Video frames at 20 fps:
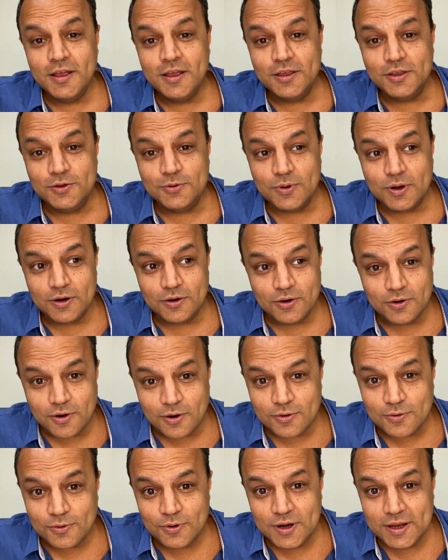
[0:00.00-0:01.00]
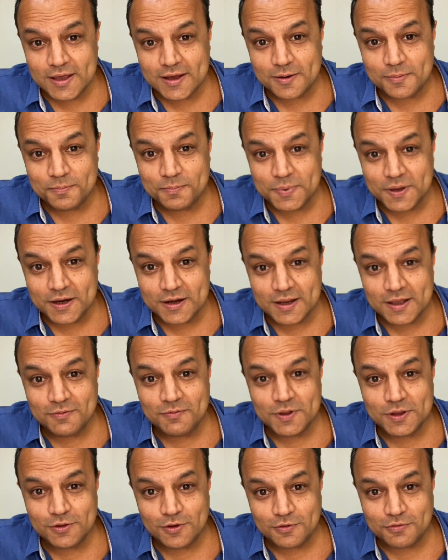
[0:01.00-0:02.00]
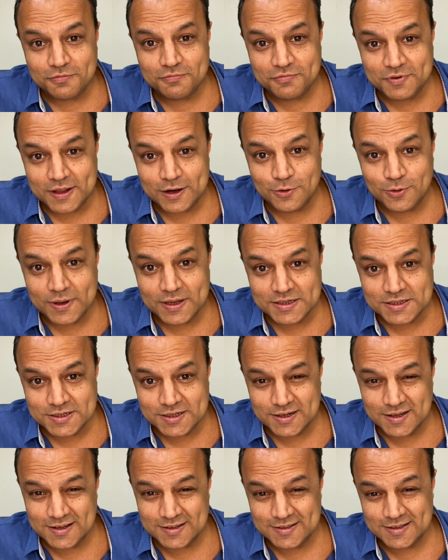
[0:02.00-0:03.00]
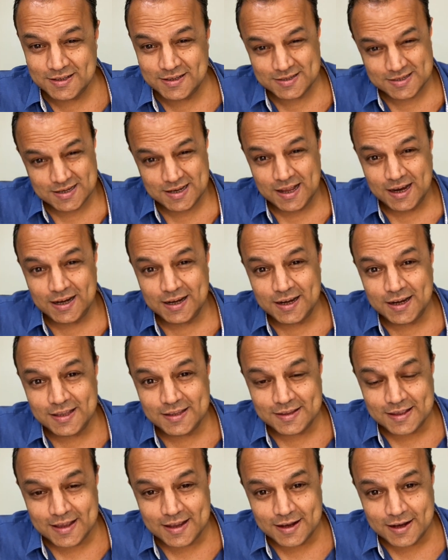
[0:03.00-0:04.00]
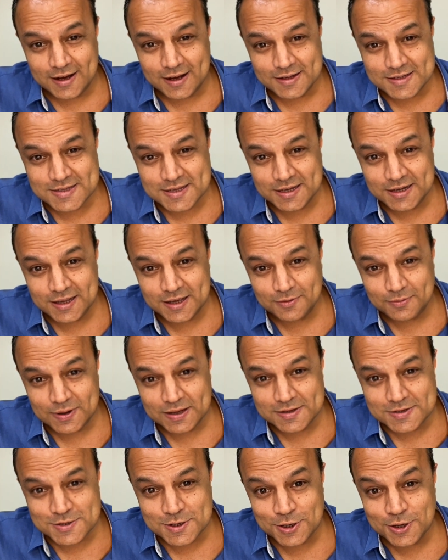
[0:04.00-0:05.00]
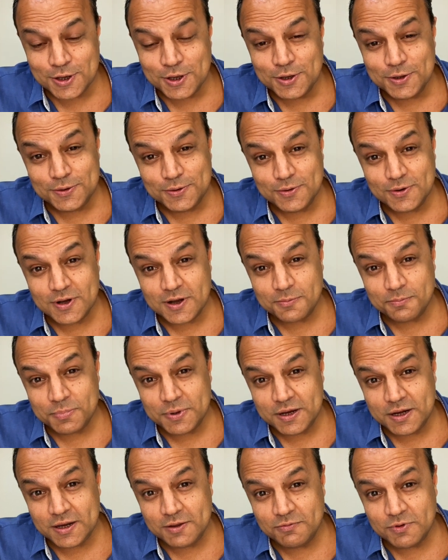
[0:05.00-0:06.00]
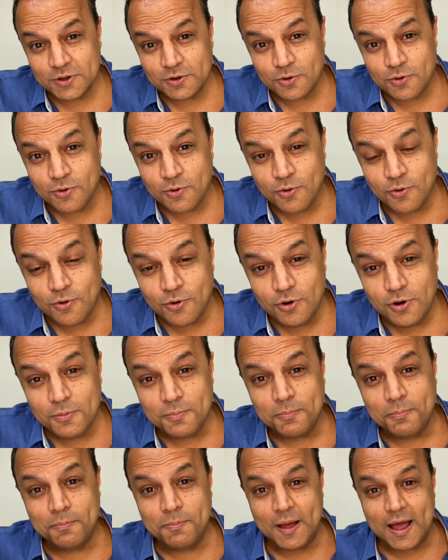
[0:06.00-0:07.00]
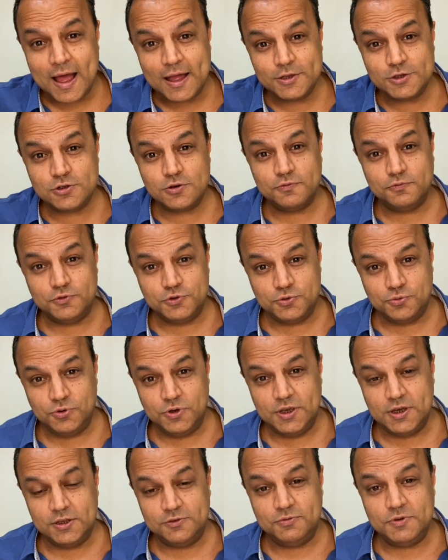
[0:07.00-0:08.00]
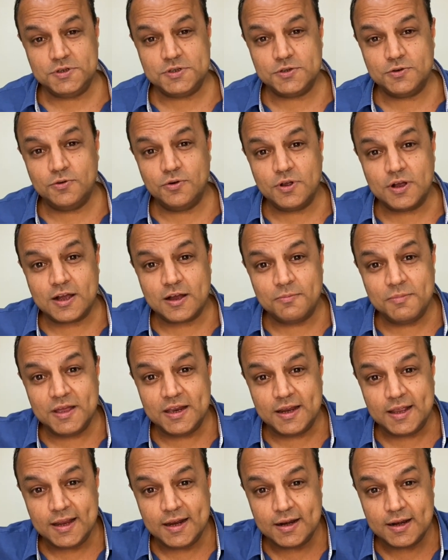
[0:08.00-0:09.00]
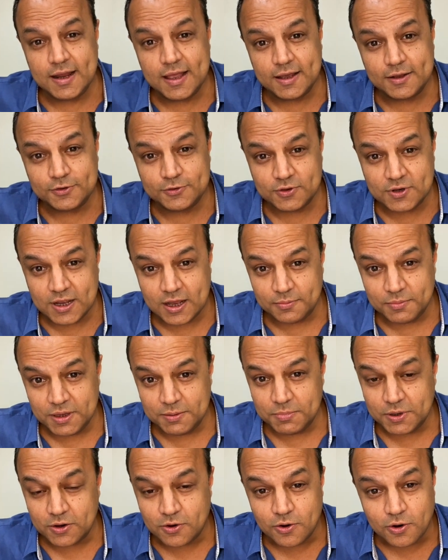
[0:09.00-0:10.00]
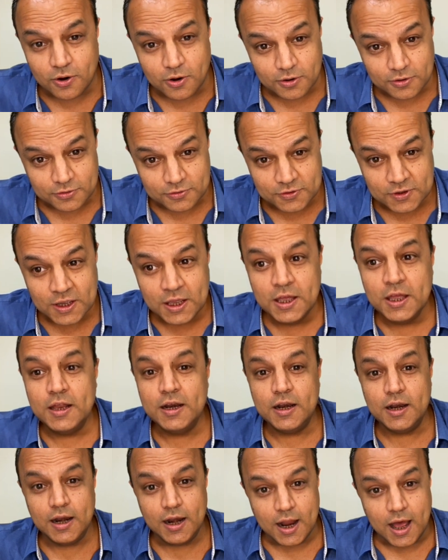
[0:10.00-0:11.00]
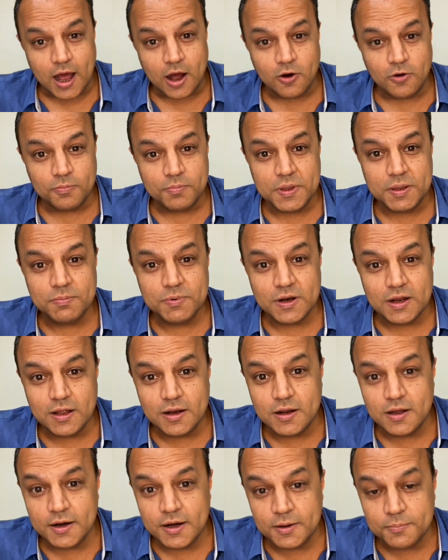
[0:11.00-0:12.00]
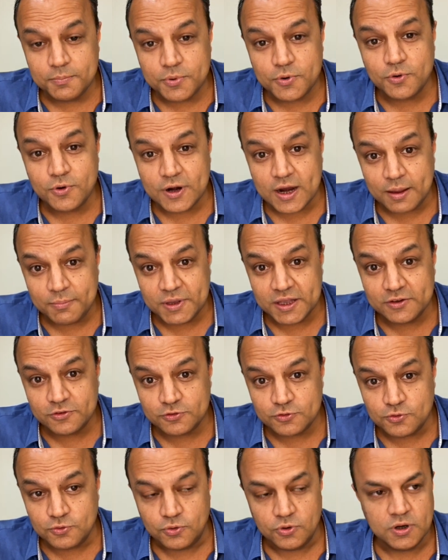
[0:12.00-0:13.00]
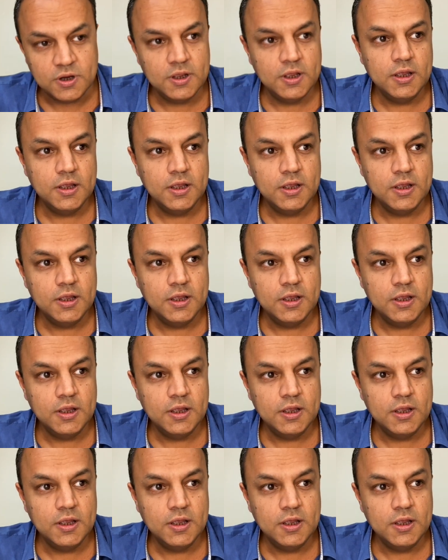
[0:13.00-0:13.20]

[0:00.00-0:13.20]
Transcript: You are not only competing with your fellow engineers and the slightly senior ones, you're competing with a whole batch of juniors, which is going to come and hit like a tsunami because now people are learning programming in school.